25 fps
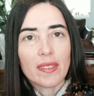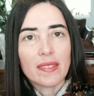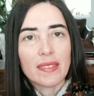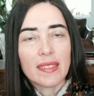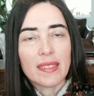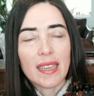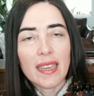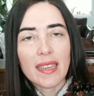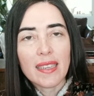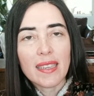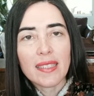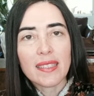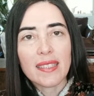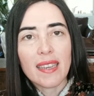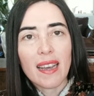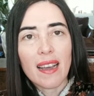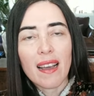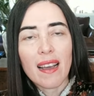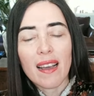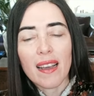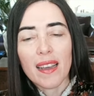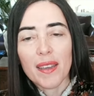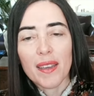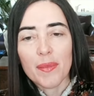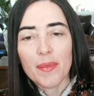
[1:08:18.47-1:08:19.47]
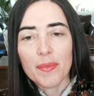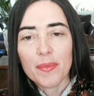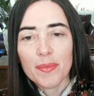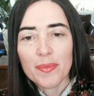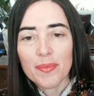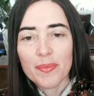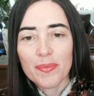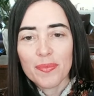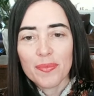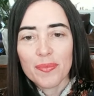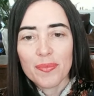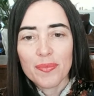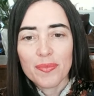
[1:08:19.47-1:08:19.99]
take time
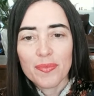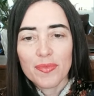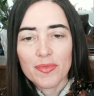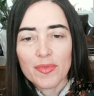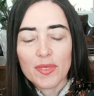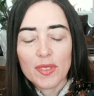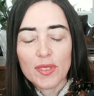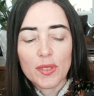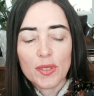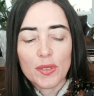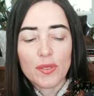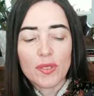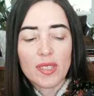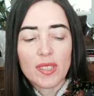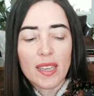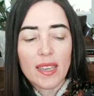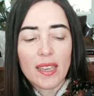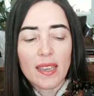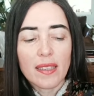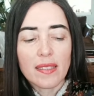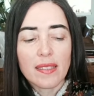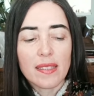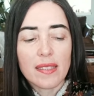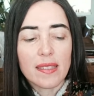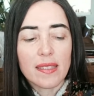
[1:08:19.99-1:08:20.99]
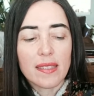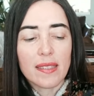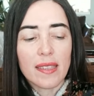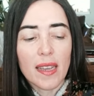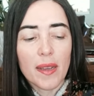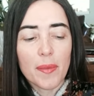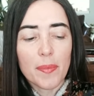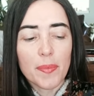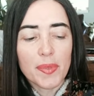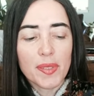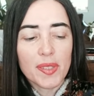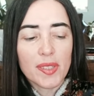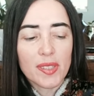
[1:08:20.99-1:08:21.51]
to take
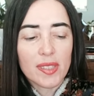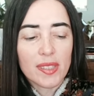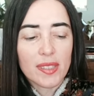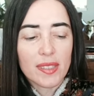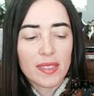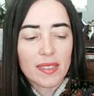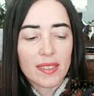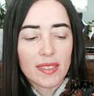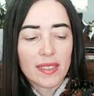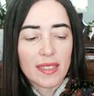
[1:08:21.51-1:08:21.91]
steps